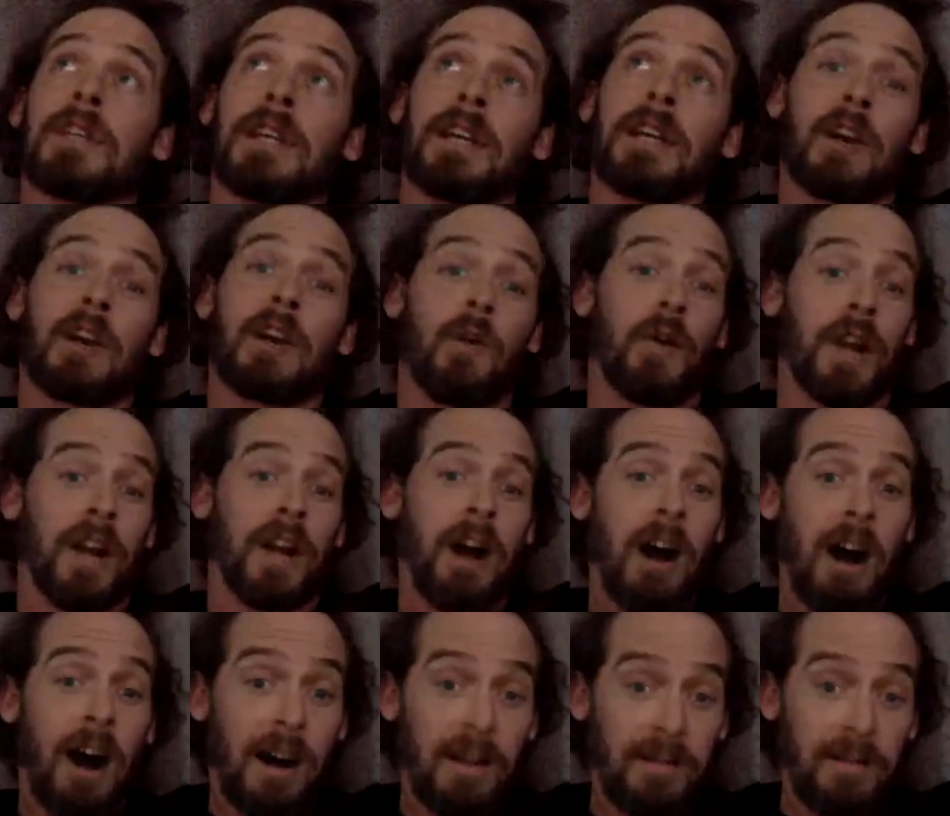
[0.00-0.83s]
it going
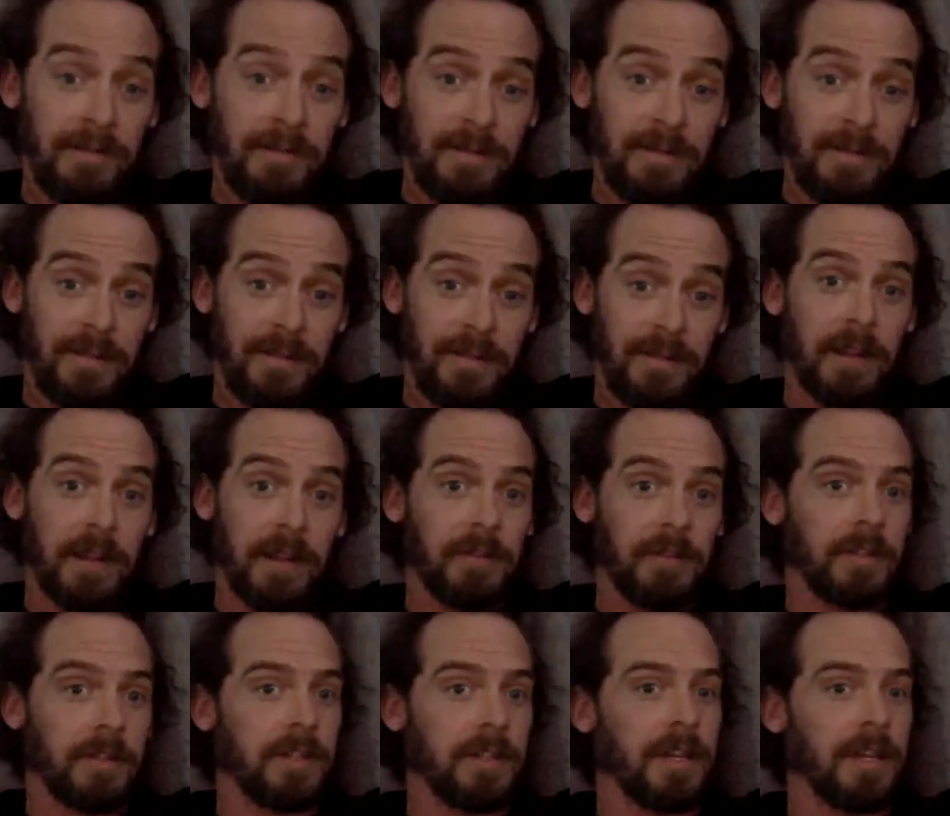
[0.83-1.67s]
off and you're
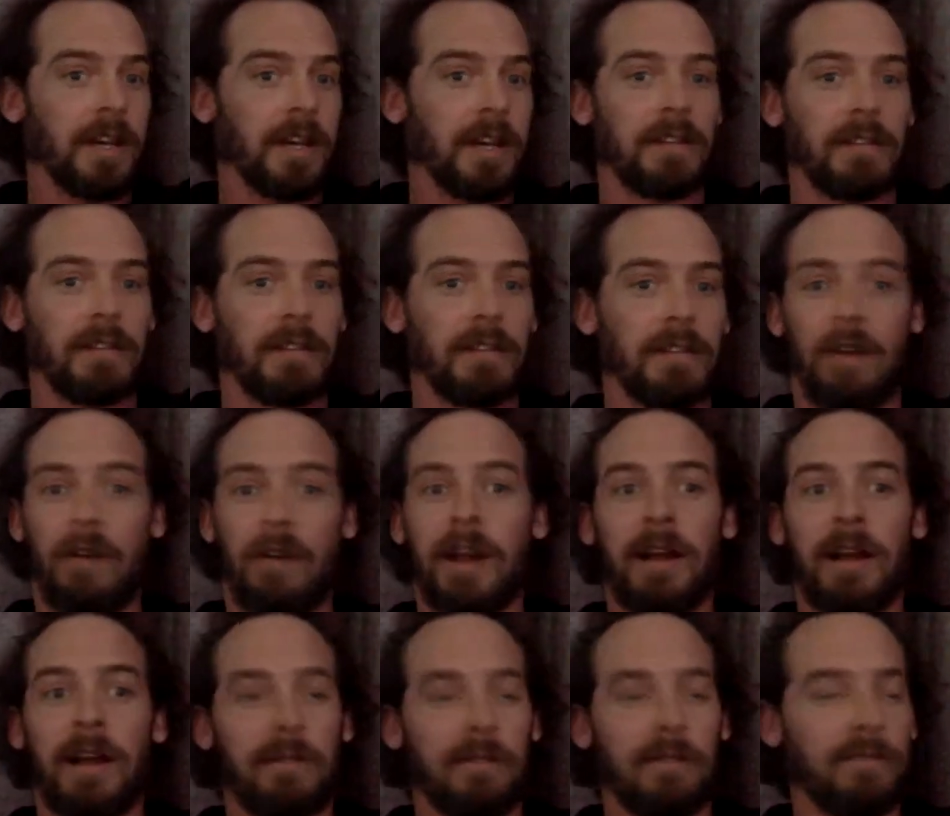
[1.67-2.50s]
just like, all right,
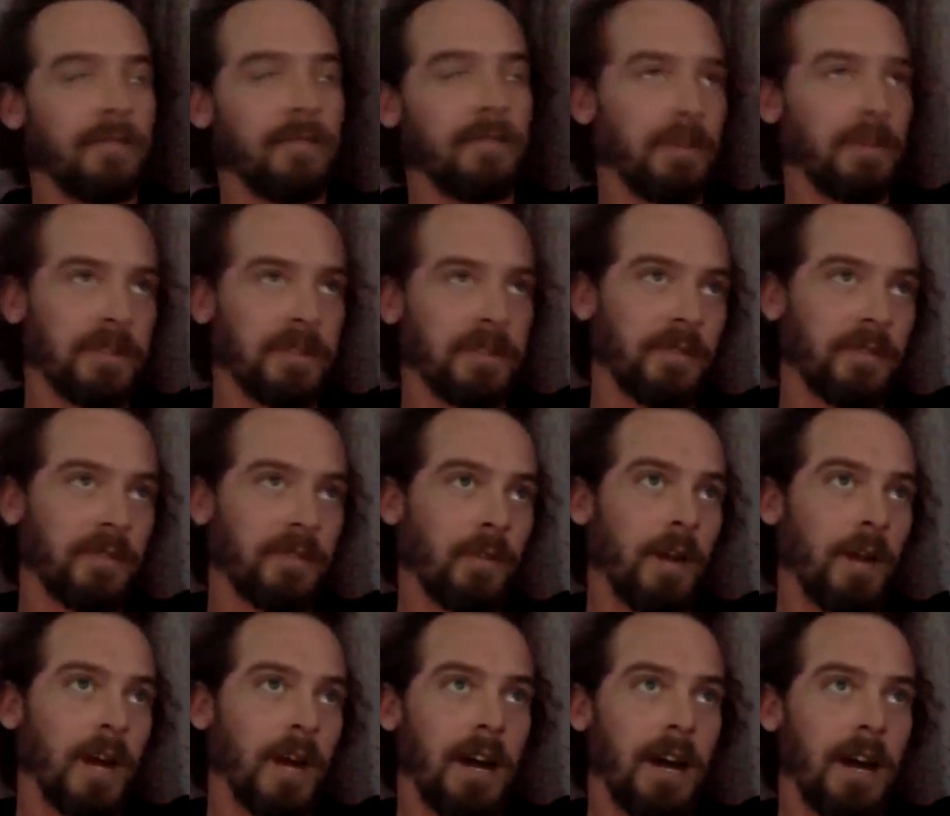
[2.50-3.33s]
I'm going to film this for a
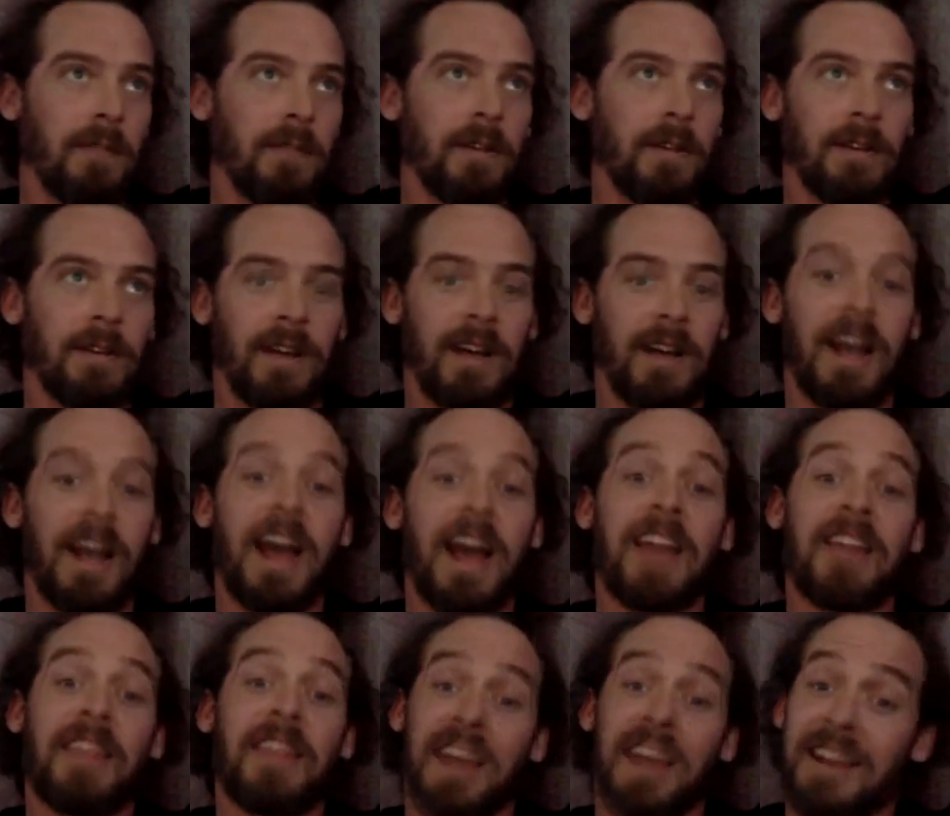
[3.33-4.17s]
while.
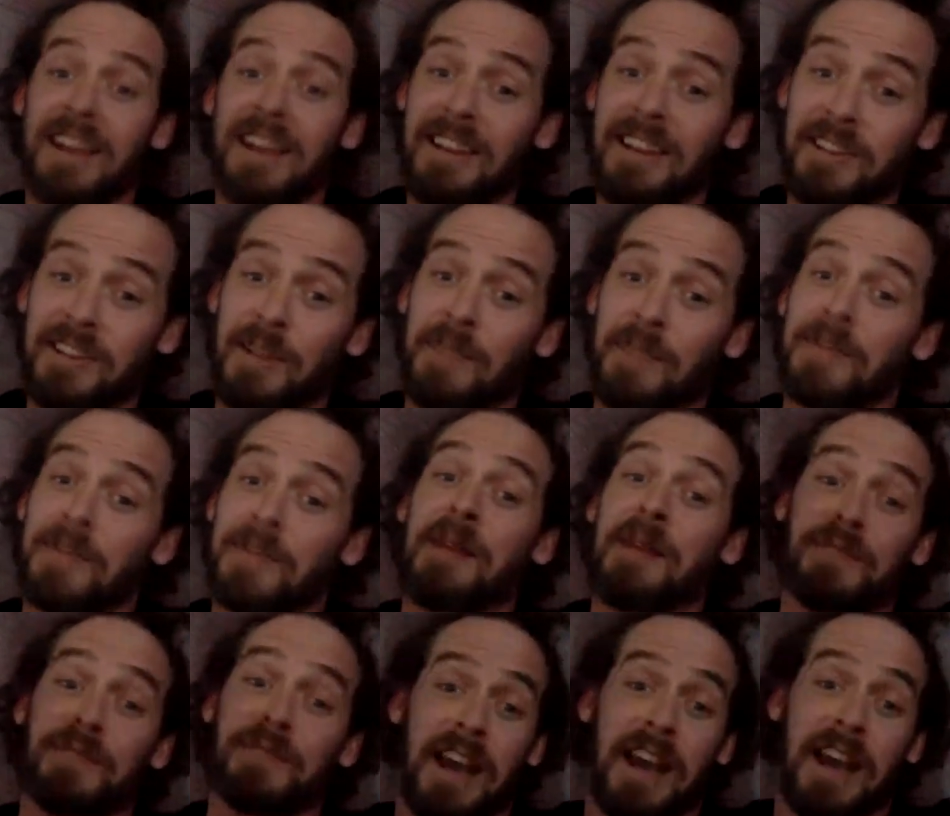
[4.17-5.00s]
And then
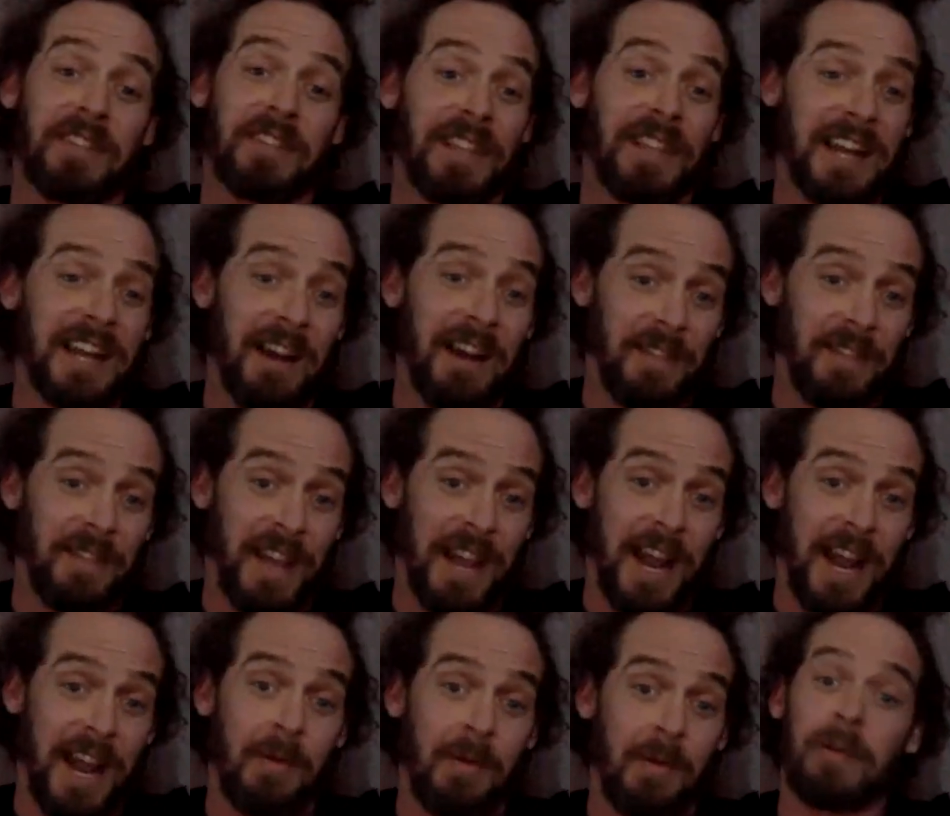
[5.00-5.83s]
sometimes you have to lay down the
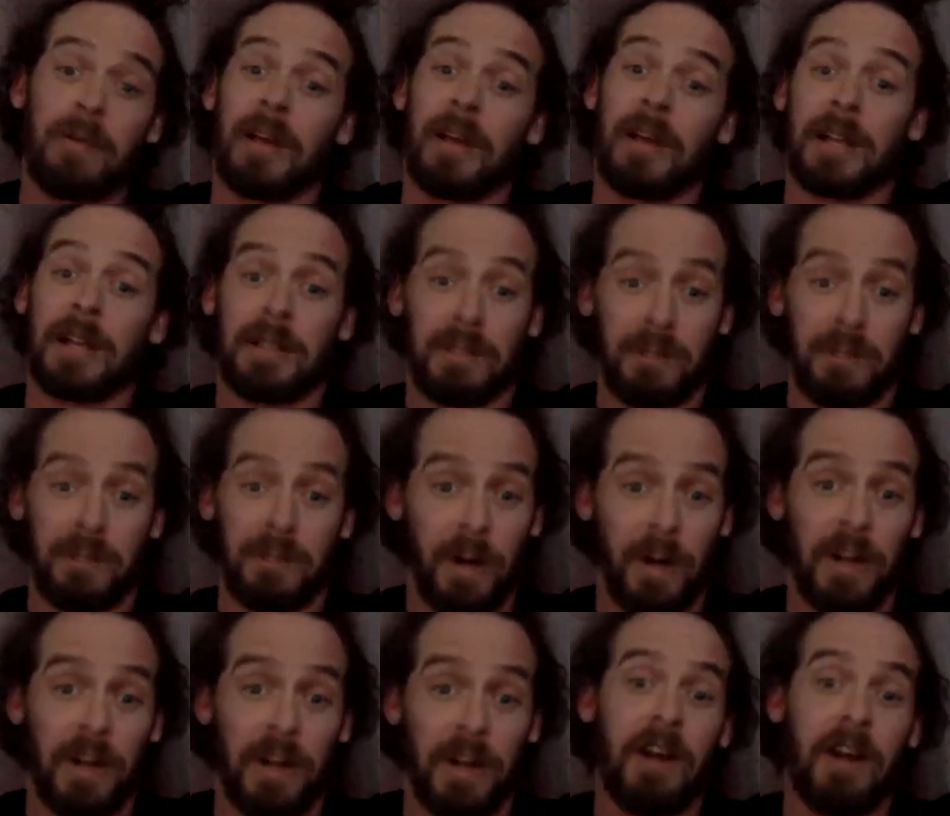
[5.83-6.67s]
hammer and be like, do you want
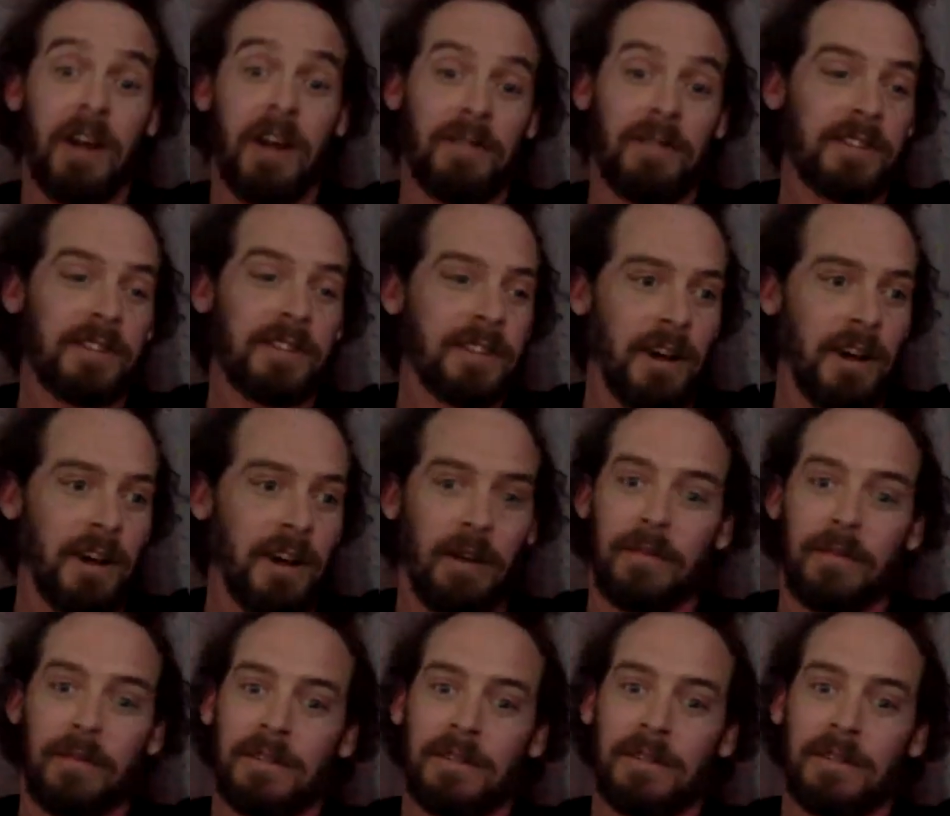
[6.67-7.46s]
to go? Let's go.